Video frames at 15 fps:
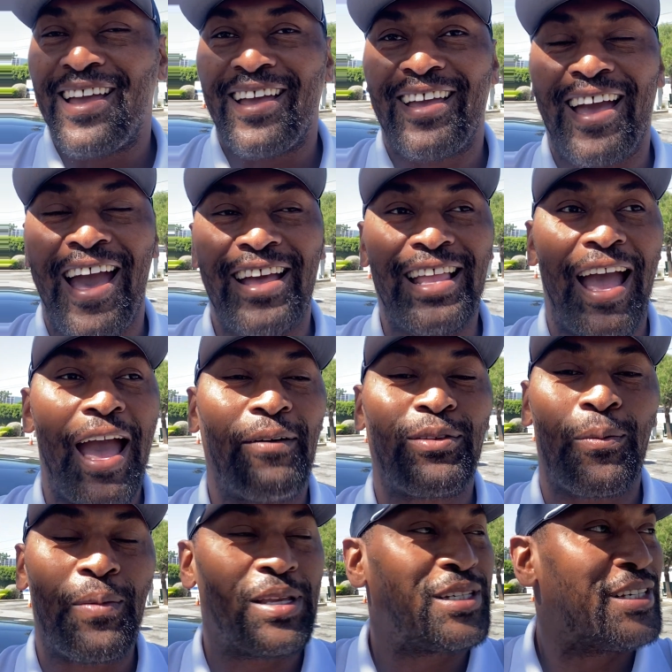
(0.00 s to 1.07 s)
I have to
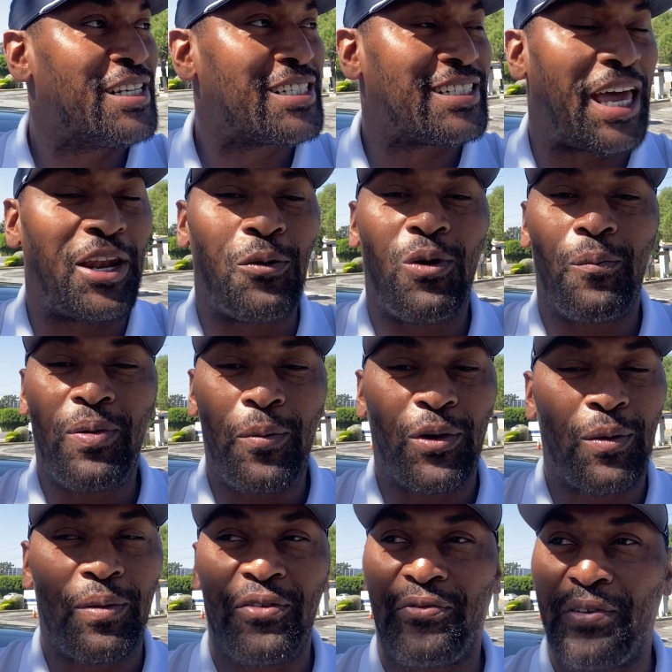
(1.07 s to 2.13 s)
mention this because I don't want people to
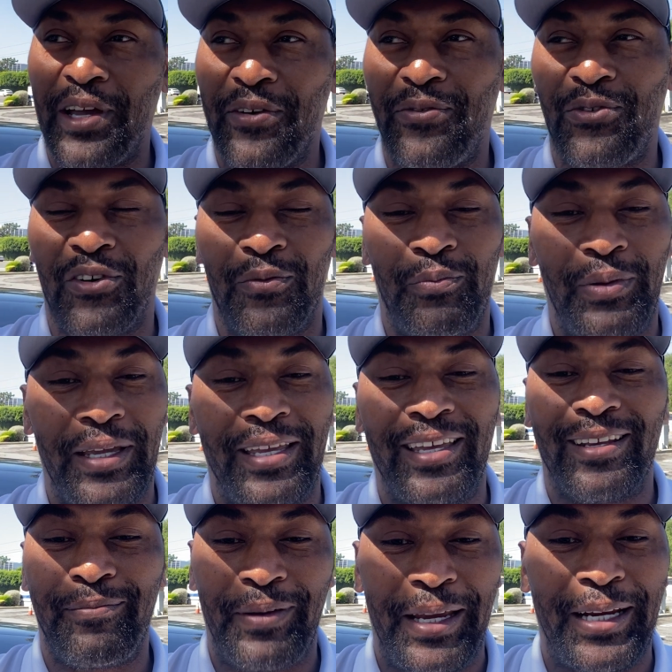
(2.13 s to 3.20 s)
be fearful of
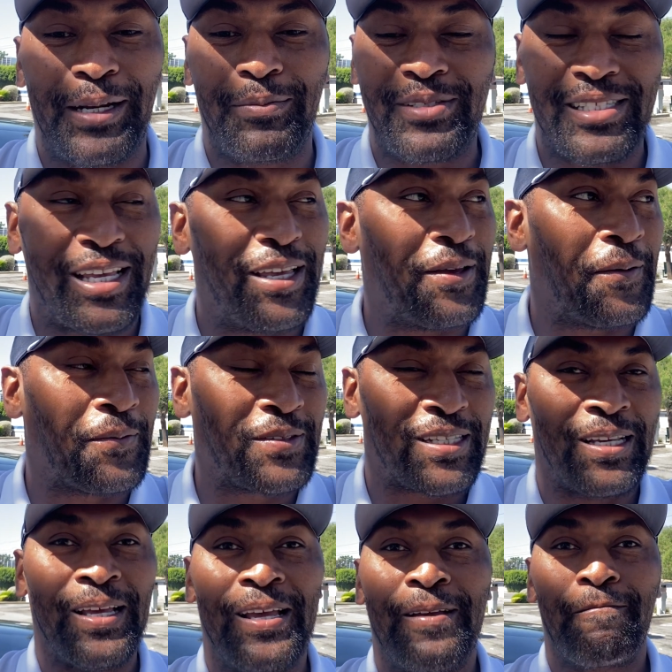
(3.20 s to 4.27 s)
being themselves.
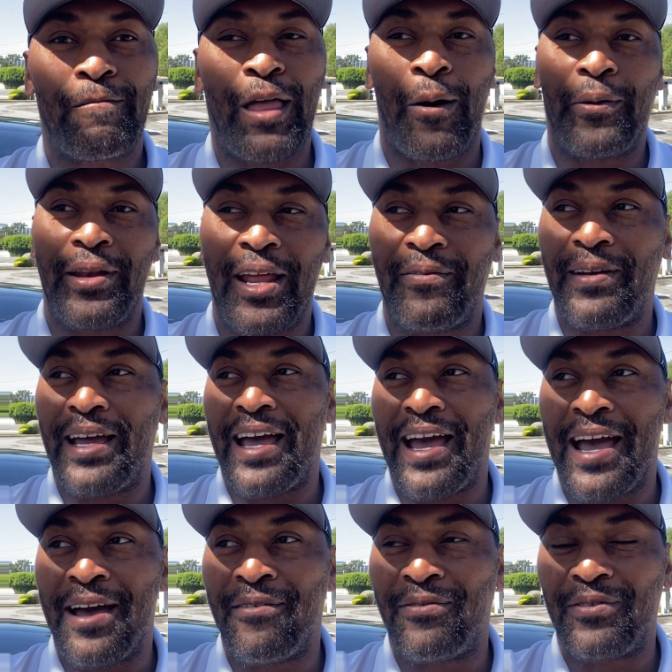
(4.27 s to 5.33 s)
I would never
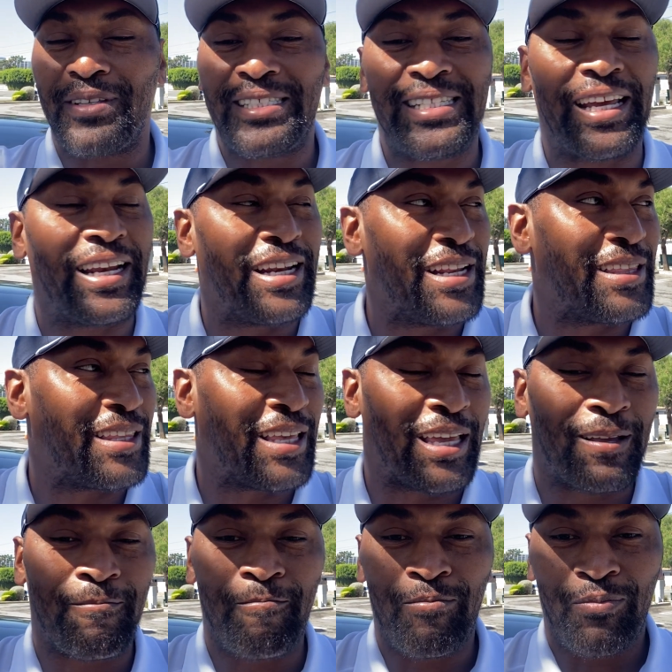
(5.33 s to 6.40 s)
have said
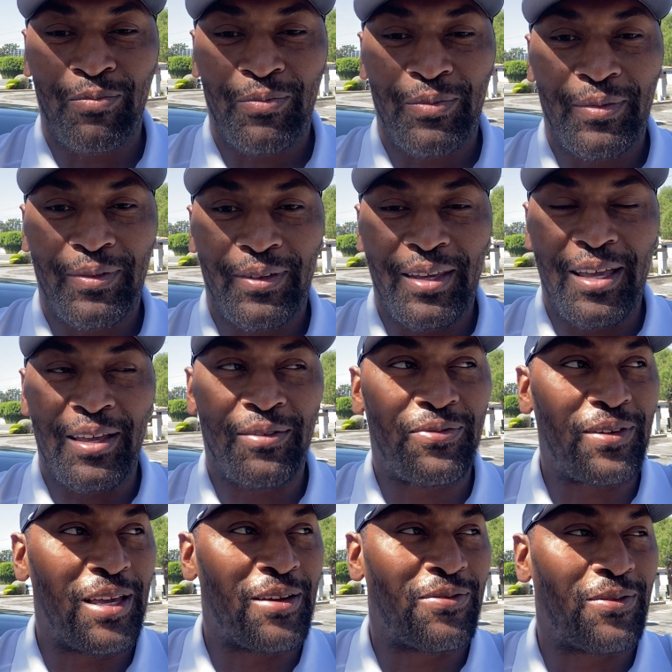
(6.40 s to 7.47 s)
anything
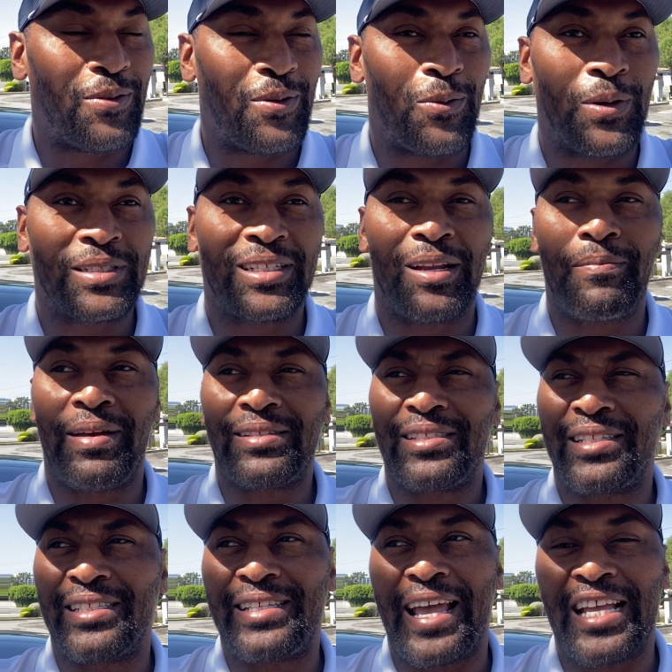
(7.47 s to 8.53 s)
if it wasn't a message
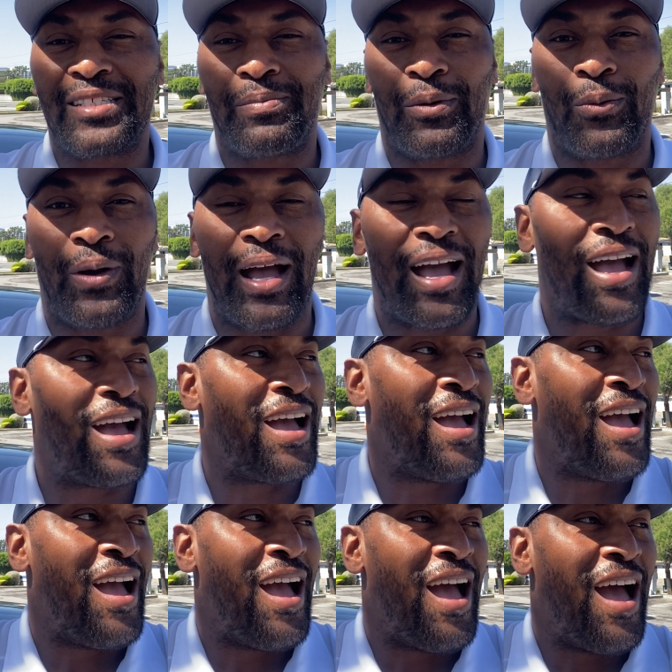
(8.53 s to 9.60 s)
attached, but
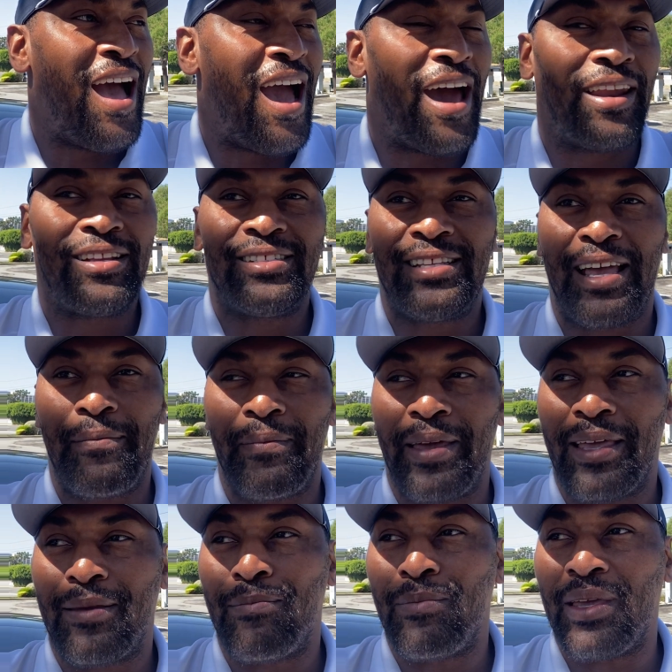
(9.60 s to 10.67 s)
how does that
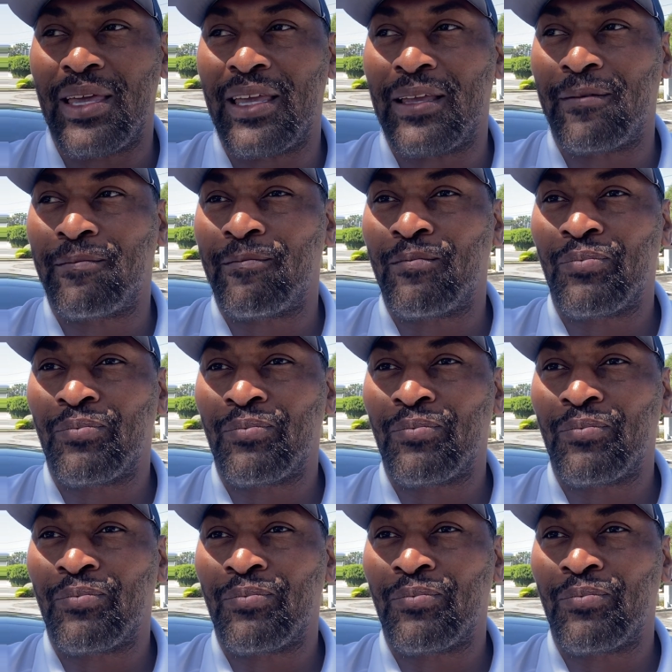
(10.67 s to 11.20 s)
make me